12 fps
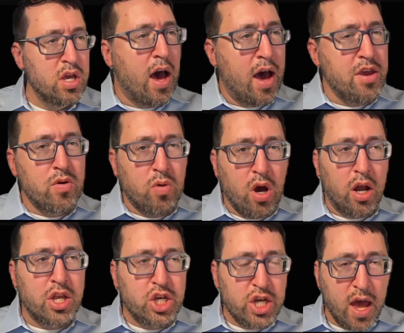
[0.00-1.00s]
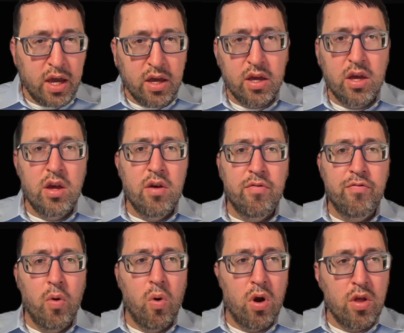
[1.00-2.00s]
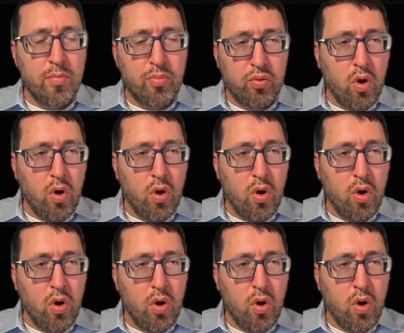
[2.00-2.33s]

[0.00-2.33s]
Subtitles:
you cut a check for the pro